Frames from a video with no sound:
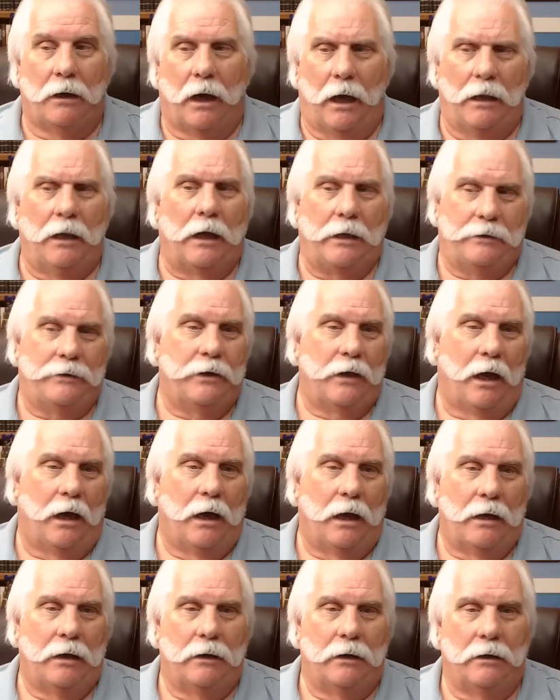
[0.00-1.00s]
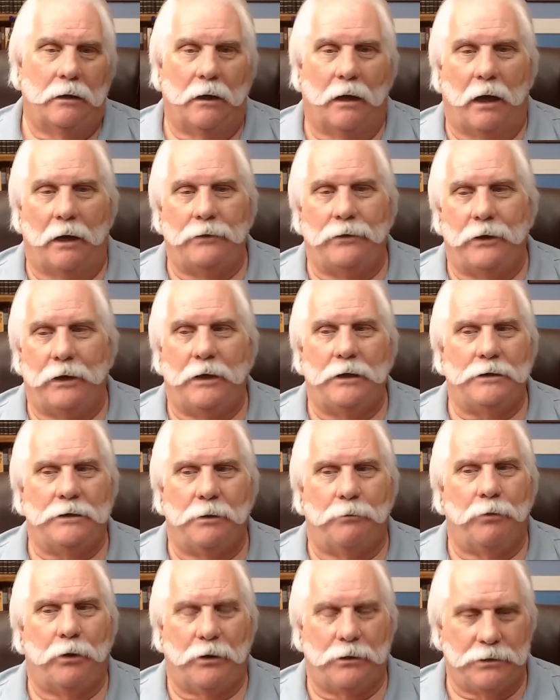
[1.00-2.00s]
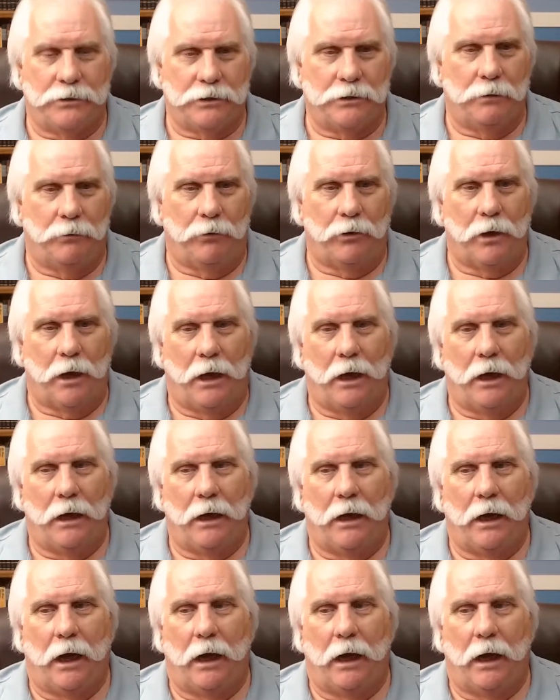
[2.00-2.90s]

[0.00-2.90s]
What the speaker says: I like the guy. I think he's a personable guy.